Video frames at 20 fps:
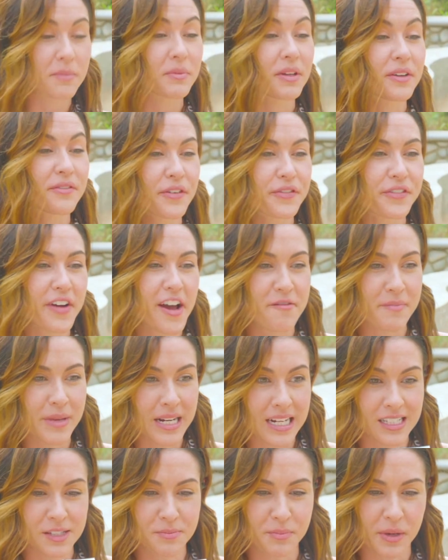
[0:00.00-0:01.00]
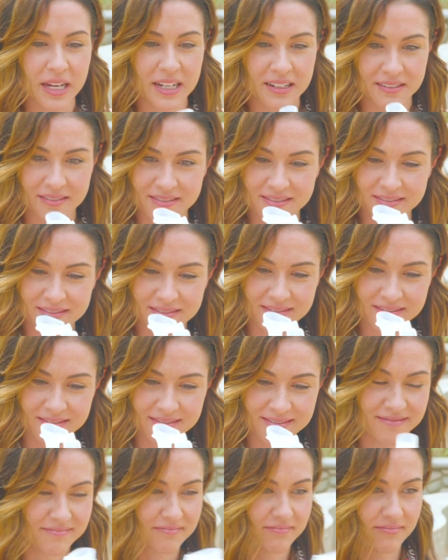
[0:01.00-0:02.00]
something for five minutes, but
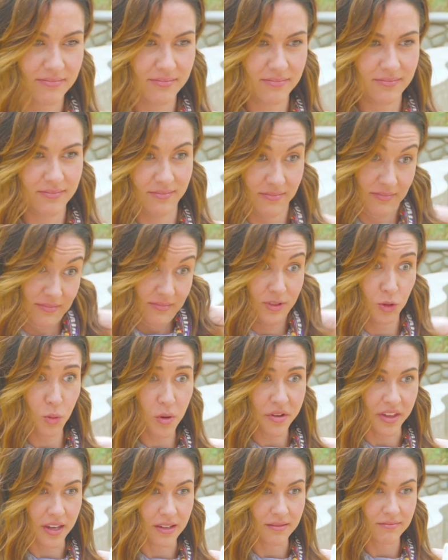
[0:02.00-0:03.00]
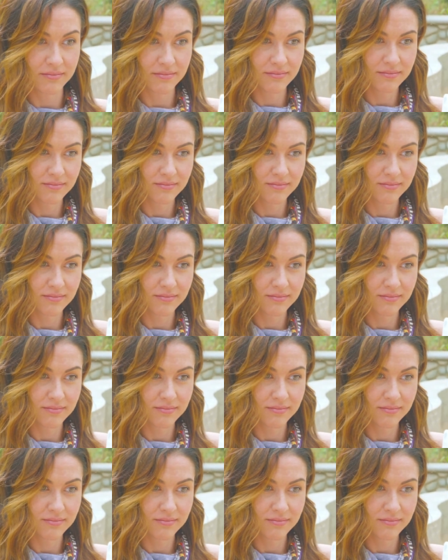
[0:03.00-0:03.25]
it's worth it.